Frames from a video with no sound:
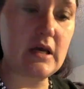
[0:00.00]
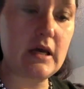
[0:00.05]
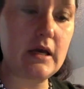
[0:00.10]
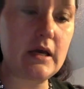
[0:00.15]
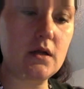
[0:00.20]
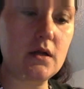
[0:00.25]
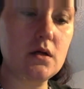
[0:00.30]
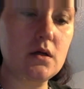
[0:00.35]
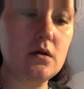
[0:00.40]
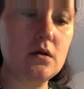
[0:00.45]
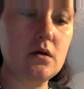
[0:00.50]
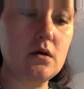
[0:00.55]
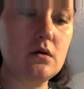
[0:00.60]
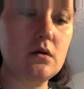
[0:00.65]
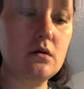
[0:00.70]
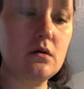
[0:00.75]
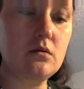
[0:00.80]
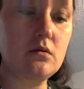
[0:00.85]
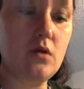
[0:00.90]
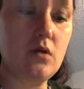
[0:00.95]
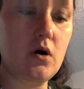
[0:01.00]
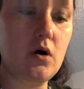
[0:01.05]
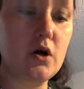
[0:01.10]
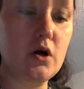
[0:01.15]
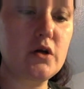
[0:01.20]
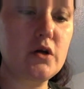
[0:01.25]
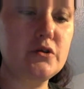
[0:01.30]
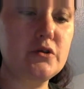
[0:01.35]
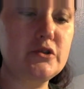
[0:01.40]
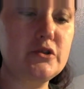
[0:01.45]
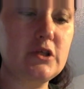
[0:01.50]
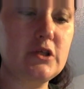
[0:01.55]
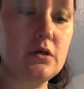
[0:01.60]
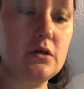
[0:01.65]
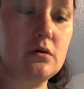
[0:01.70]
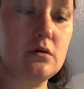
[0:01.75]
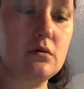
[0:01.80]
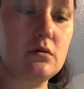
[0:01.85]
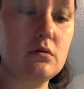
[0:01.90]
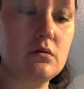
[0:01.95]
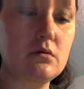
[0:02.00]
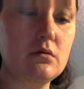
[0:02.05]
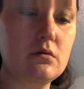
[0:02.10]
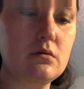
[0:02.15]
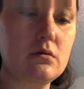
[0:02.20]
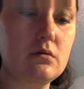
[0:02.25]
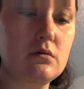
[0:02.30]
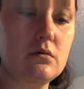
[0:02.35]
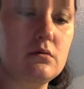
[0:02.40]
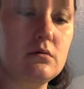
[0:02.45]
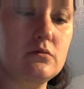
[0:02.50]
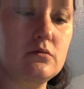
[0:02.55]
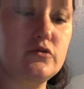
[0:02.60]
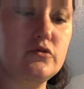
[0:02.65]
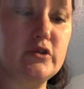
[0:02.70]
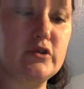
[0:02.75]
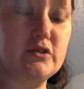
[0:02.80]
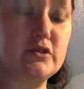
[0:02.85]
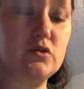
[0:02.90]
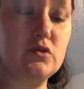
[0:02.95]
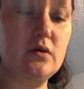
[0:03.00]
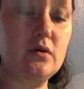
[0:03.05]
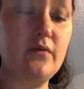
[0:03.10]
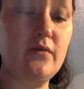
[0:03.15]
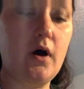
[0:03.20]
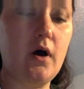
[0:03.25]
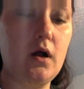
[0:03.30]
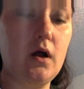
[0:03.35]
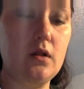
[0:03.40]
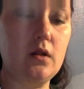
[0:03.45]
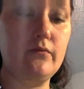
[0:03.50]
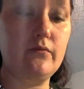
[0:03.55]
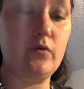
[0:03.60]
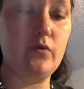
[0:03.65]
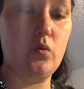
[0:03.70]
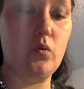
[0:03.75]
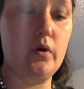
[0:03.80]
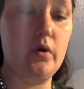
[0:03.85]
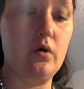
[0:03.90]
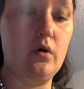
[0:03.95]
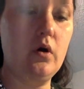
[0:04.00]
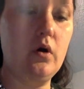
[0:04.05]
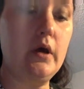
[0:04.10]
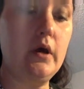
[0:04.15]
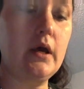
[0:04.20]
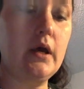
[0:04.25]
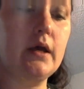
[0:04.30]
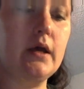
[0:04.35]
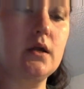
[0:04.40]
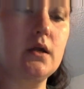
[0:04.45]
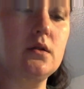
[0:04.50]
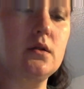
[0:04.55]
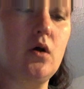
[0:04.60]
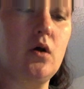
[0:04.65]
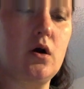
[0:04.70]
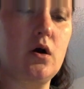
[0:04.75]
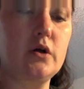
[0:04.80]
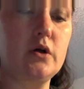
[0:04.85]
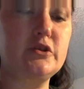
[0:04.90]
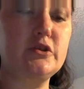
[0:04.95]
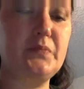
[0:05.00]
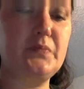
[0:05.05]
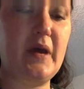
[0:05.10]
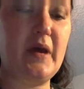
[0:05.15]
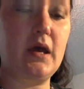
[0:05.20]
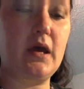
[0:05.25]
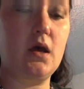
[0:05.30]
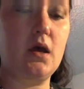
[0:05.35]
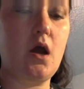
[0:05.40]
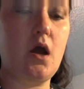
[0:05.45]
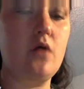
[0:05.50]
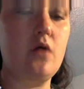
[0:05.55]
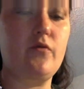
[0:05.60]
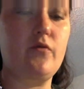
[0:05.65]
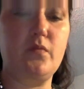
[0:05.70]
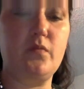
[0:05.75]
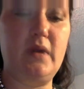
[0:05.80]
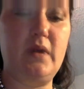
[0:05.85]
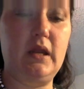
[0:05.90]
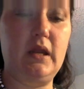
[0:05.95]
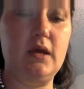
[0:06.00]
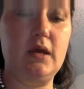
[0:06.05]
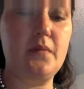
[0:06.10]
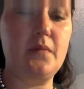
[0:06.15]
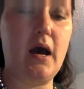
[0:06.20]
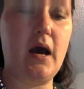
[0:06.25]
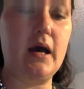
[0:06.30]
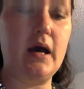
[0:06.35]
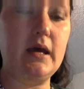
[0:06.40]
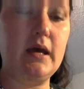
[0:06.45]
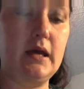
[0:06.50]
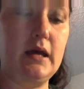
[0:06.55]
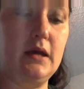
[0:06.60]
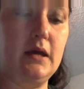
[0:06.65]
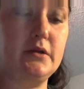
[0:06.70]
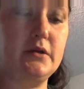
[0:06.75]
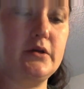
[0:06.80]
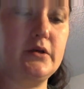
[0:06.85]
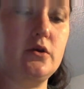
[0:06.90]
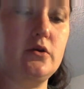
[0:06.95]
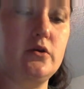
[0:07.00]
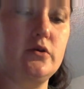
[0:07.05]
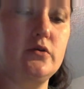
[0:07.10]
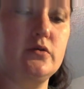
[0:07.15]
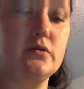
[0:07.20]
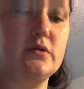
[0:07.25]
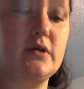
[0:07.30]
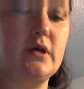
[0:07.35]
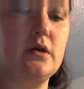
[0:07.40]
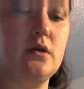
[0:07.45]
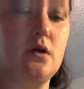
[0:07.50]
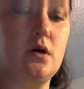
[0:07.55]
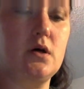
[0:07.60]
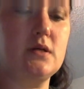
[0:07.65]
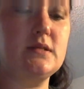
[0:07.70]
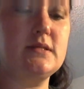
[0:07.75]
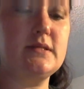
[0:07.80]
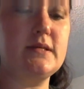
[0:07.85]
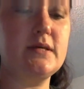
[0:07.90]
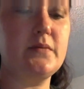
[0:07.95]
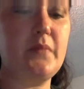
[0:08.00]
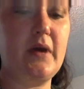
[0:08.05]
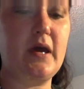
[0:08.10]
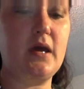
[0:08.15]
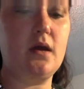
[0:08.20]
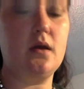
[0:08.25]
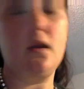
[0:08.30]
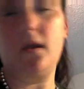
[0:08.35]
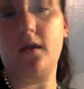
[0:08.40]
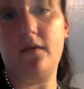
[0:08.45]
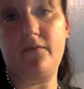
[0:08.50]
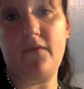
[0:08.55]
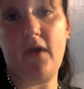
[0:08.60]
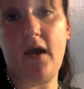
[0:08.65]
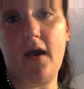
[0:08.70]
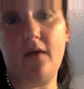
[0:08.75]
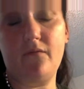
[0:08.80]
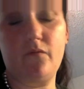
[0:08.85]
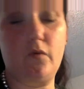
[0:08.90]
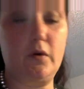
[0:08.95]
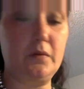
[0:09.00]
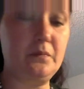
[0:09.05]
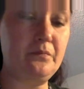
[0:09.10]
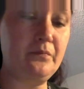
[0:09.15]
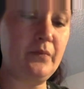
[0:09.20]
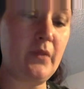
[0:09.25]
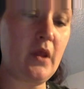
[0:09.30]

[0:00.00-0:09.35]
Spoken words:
heat a large drizzle of olive oil in a large pan over medium-high heat. Use non-stick pan if you have one.